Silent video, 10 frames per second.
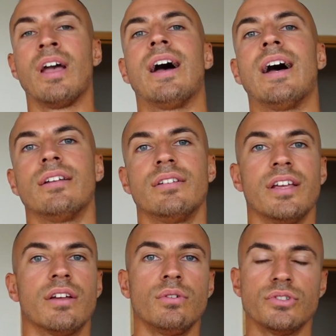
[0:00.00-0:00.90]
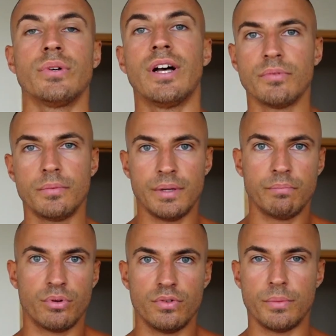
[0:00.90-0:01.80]
and it can also help
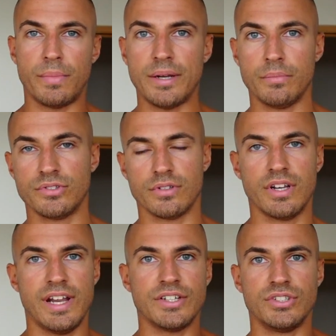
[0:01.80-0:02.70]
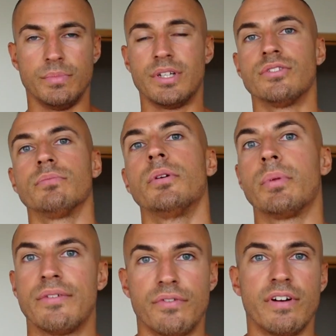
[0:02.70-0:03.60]
improve the mind-muscle connection, because some
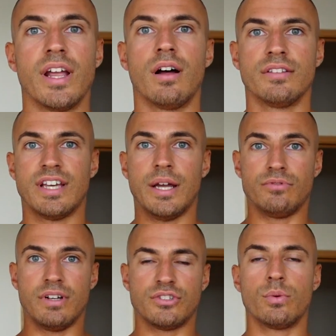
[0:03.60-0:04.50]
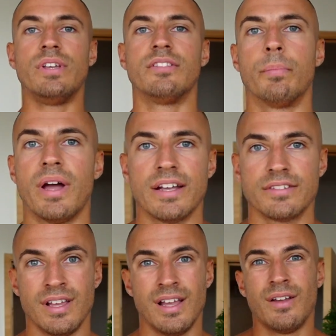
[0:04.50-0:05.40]
people have a very hard time trying to squeeze the pecs